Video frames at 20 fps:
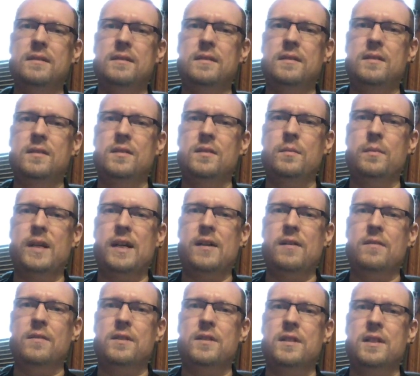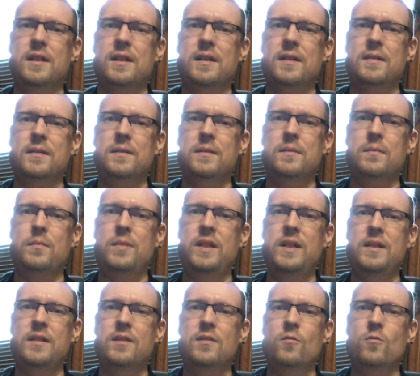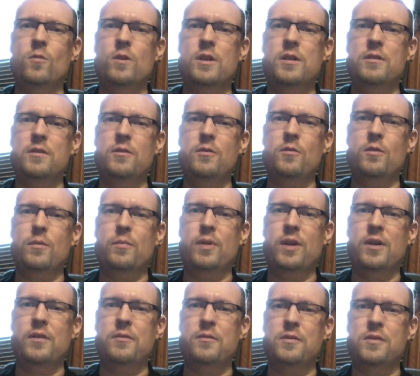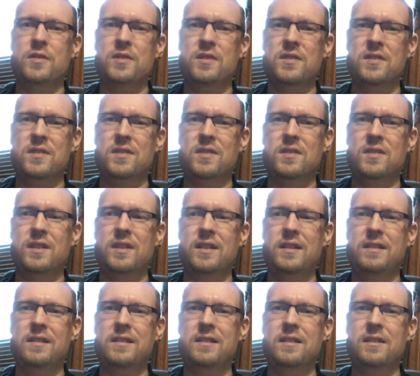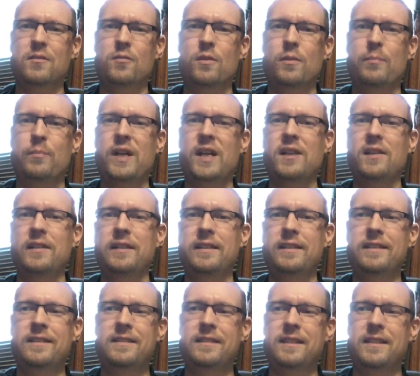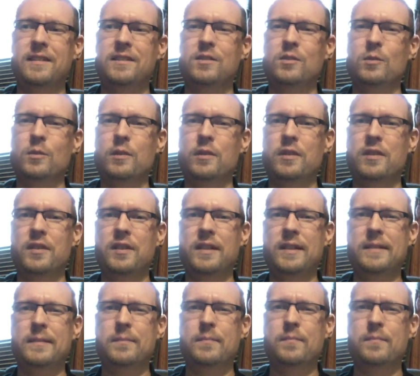It's about being the one who opposes and rebellion and that sort of thing.